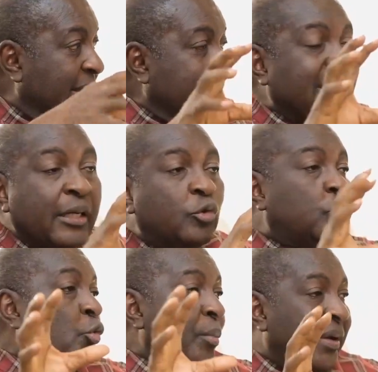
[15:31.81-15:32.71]
These are the
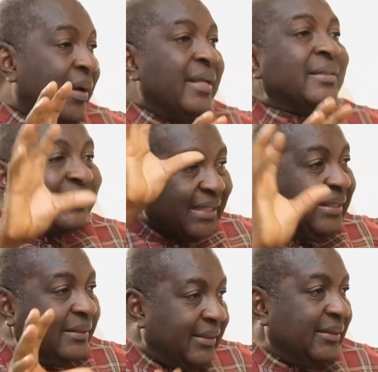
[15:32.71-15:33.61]
two main his
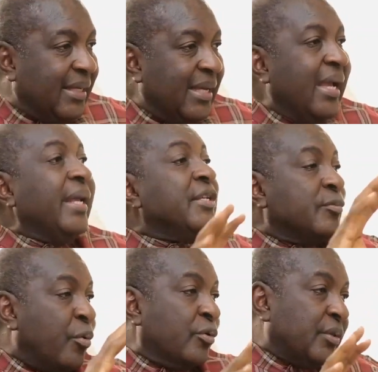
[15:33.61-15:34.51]
churches and his
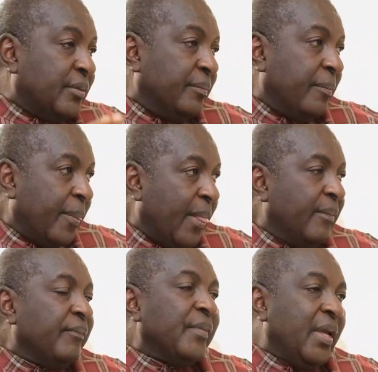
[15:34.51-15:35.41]
books.
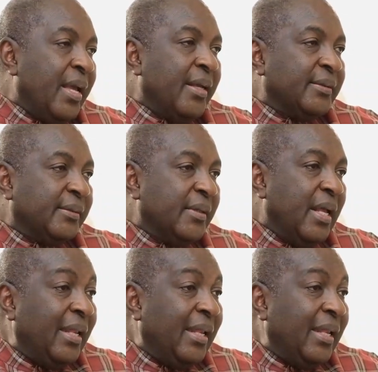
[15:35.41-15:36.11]
Beautiful. Yes.